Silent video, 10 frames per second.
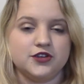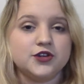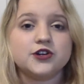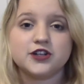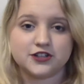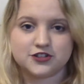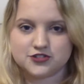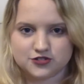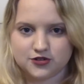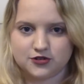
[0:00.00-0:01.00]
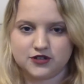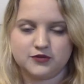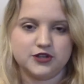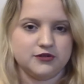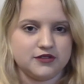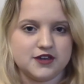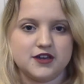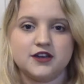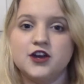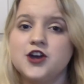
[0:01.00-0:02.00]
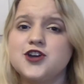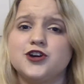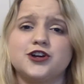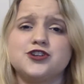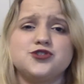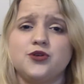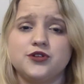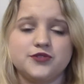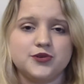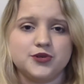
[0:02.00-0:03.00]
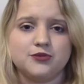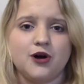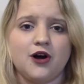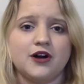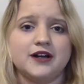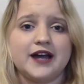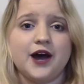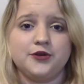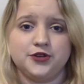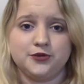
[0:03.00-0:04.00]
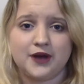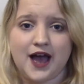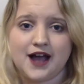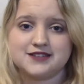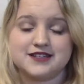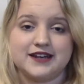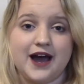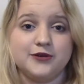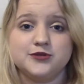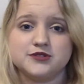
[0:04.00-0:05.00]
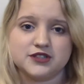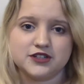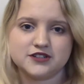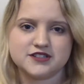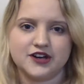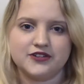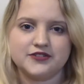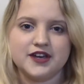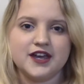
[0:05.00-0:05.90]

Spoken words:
You're in control of what you think. You're in control of who you are and how you act and how you see yourself.